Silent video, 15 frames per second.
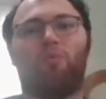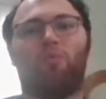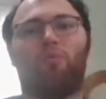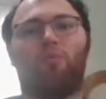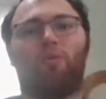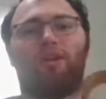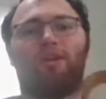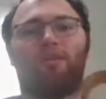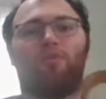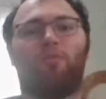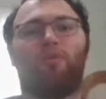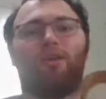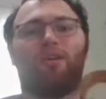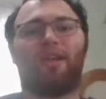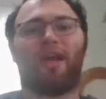Wouldn't
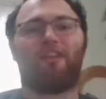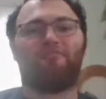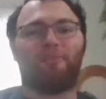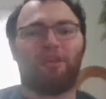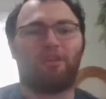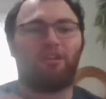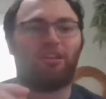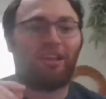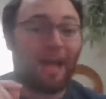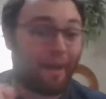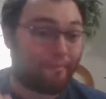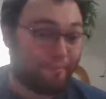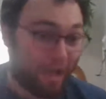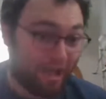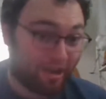it have been a lot
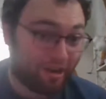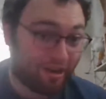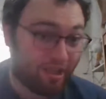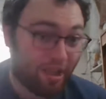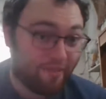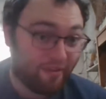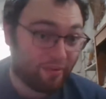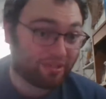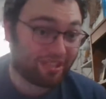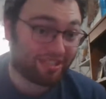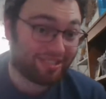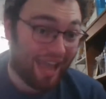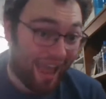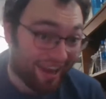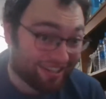better if it was a
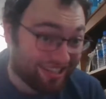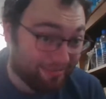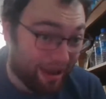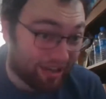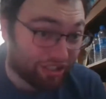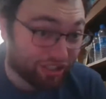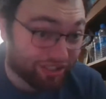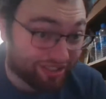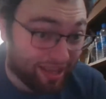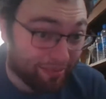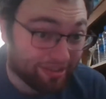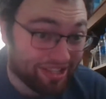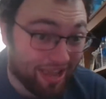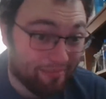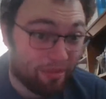tag team match instead
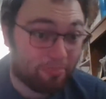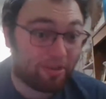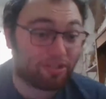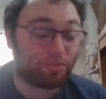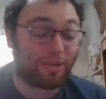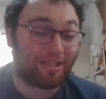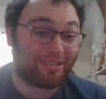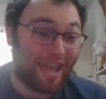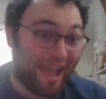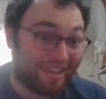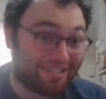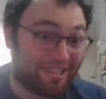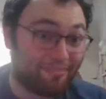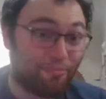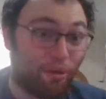of Damian Priest with a
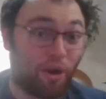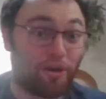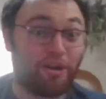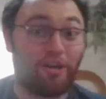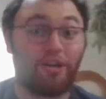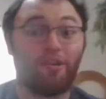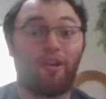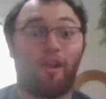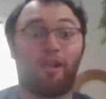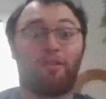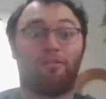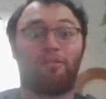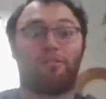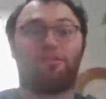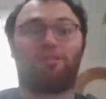tag team partner?
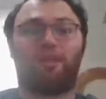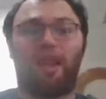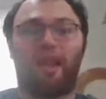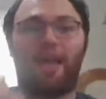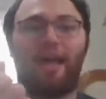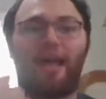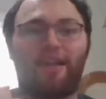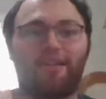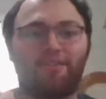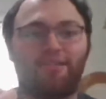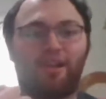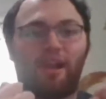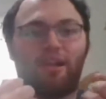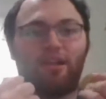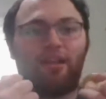And
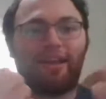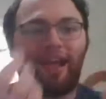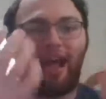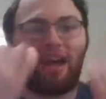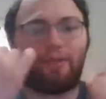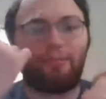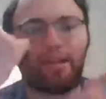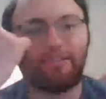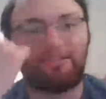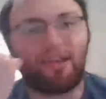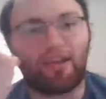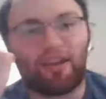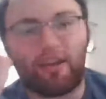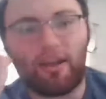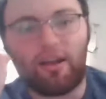like Adam and I said
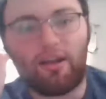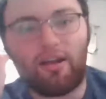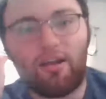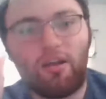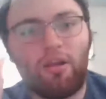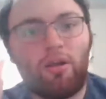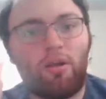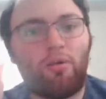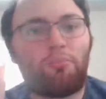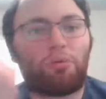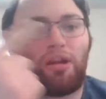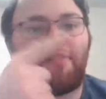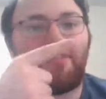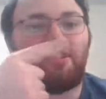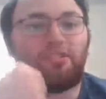on the
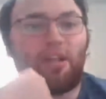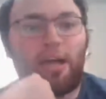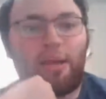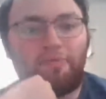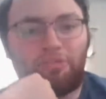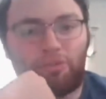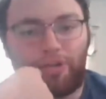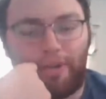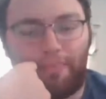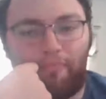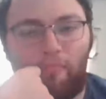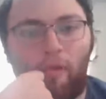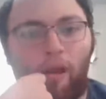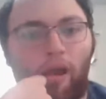previous live stream,